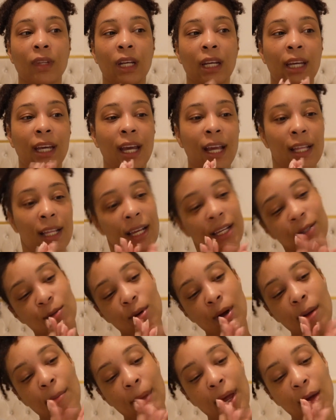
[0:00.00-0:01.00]
yeah, that's
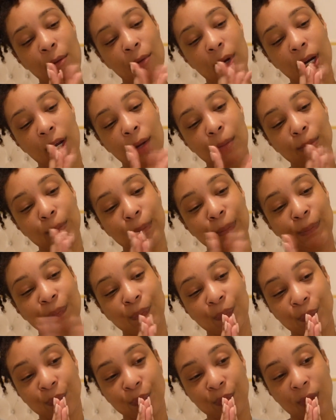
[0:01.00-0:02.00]
where I'm at with it.
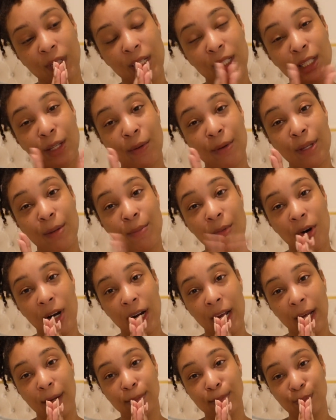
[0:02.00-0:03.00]
So, in the
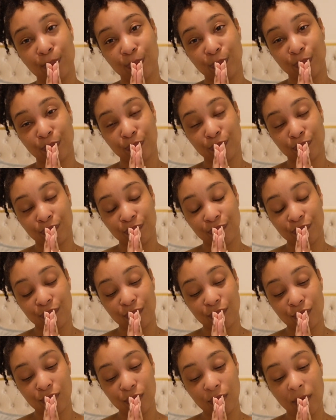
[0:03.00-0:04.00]
morning,
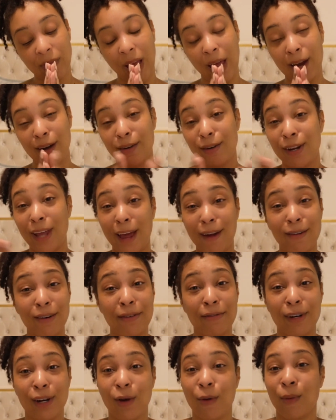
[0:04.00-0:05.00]
I don't, I don't
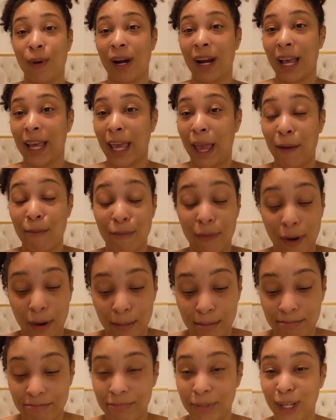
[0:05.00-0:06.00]
even know where that came
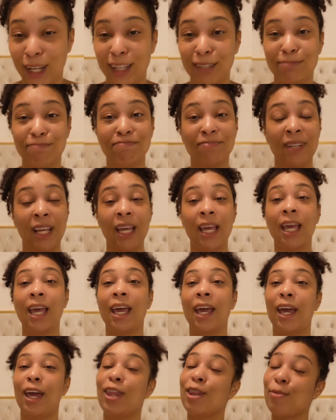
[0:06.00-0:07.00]
from, but
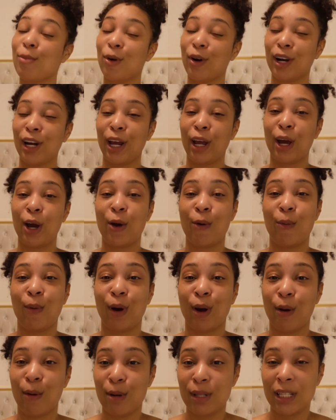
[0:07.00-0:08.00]
in the morning,
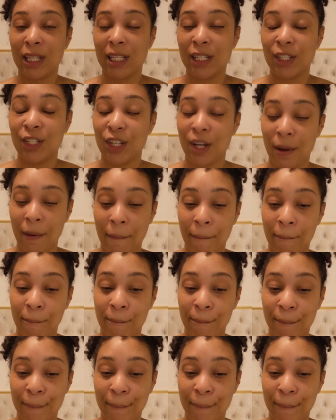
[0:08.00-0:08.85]
we're going to the gym.